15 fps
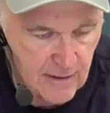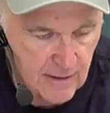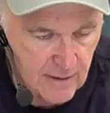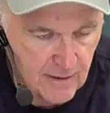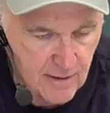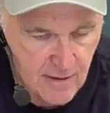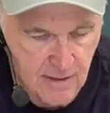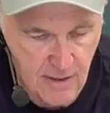get
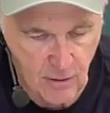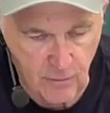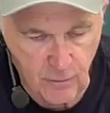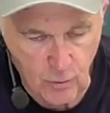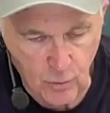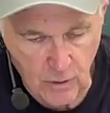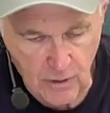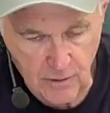the silver
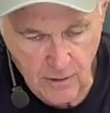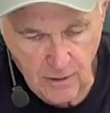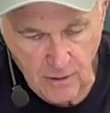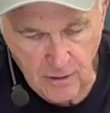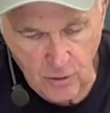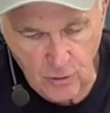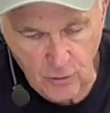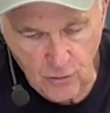one and
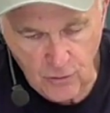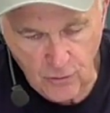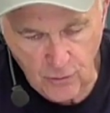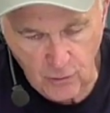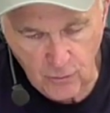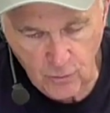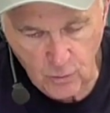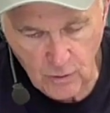use the
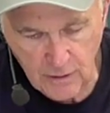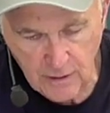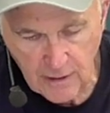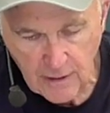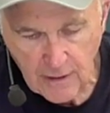silver one.